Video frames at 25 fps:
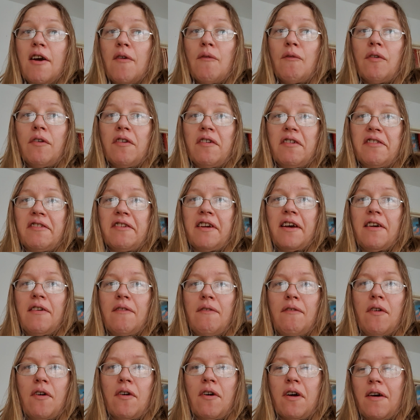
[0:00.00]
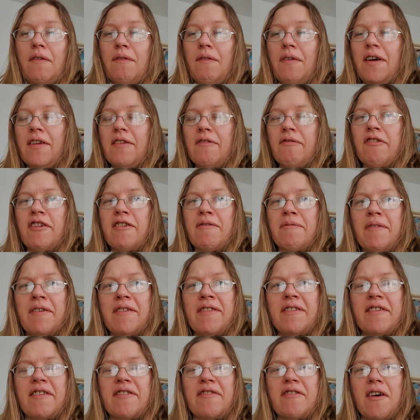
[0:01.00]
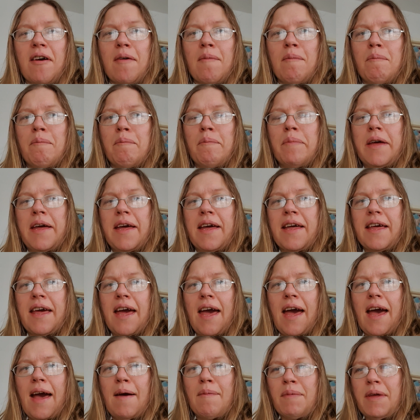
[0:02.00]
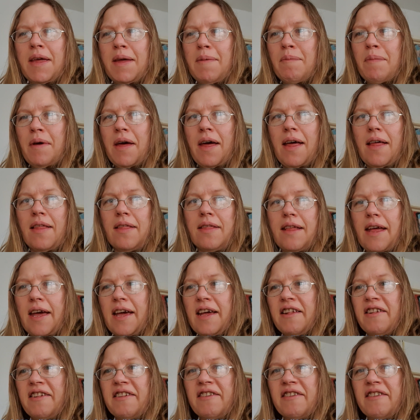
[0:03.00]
Before I start the vlog off, I'd like to wish my sister a big happy birthday.